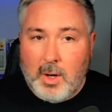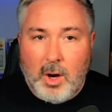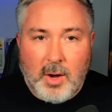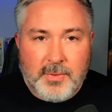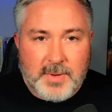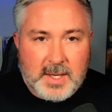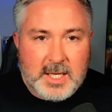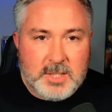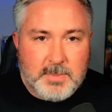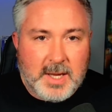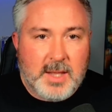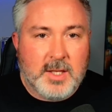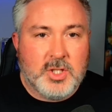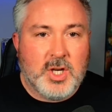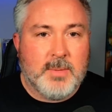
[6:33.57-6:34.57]
I think he's
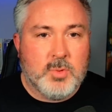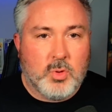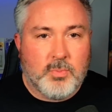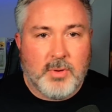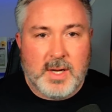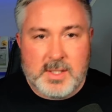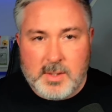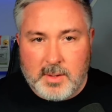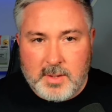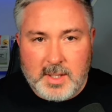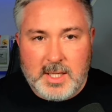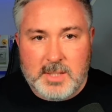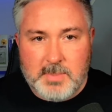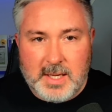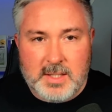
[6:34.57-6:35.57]
better than James Ward-Prowse, and I think
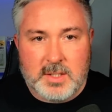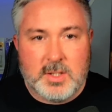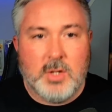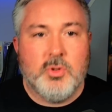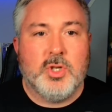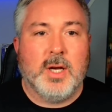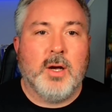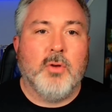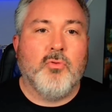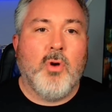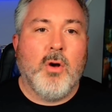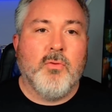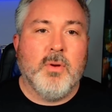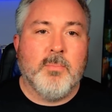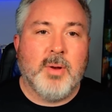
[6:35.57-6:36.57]
he's better than Soucek. I'd
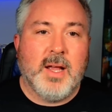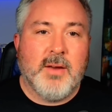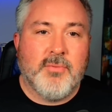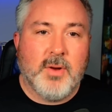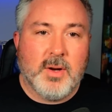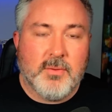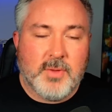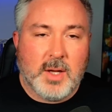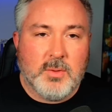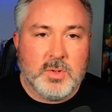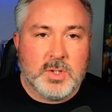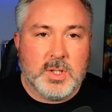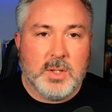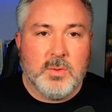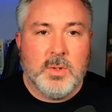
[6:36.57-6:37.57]
rather him play in front of
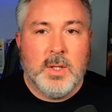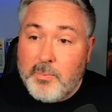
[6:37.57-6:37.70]
those two.